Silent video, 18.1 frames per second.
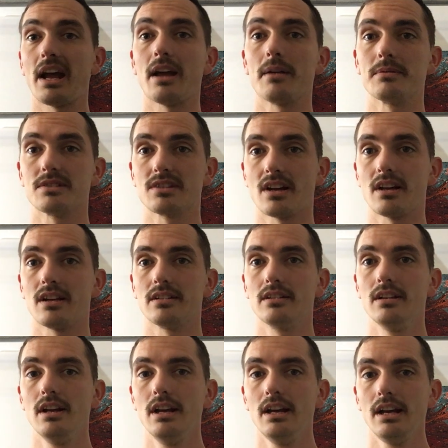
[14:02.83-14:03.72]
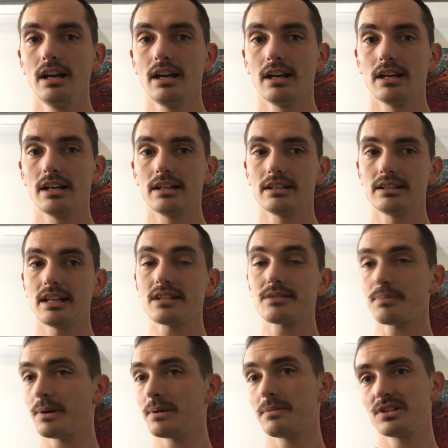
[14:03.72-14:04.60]
Amazon
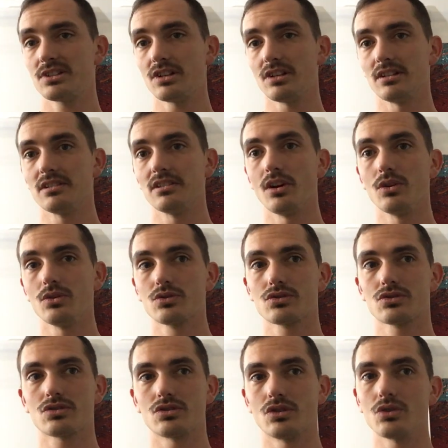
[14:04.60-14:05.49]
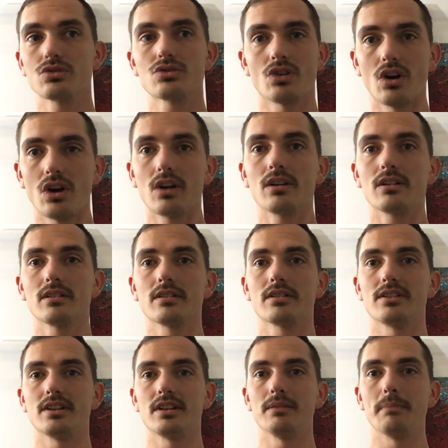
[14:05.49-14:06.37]
that's pretty much it. Those those are
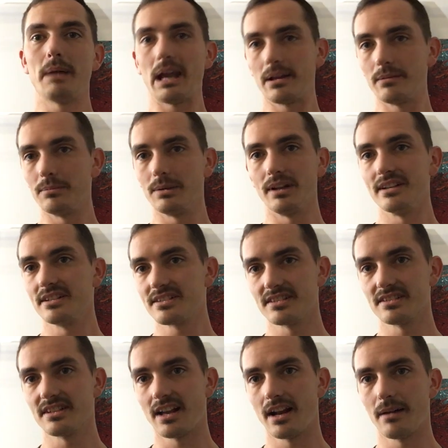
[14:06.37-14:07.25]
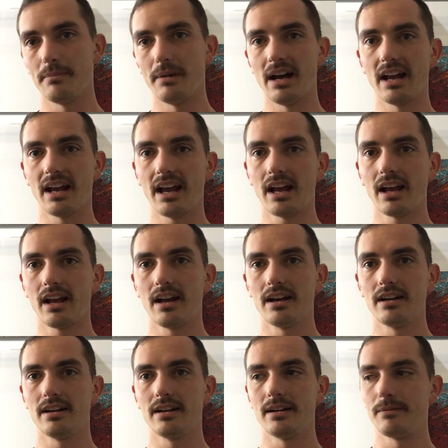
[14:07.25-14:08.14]
the main places that I buy
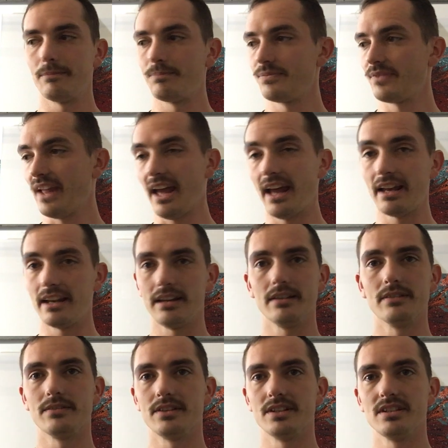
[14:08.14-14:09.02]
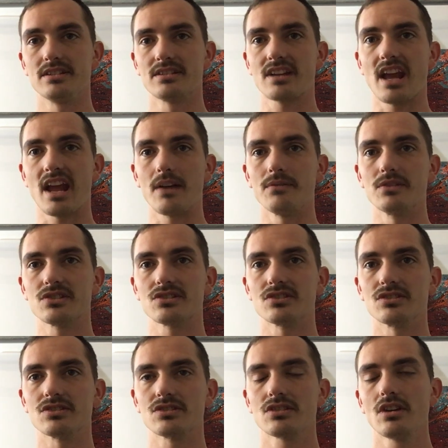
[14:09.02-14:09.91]
uh, any of these
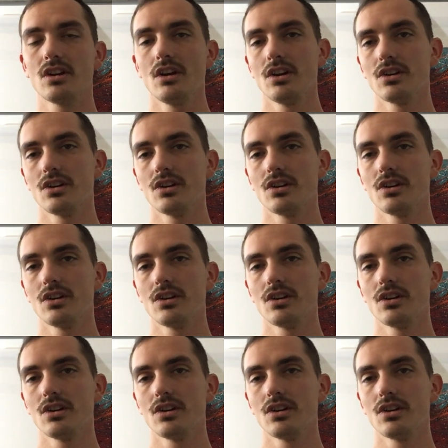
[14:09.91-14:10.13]
canvases.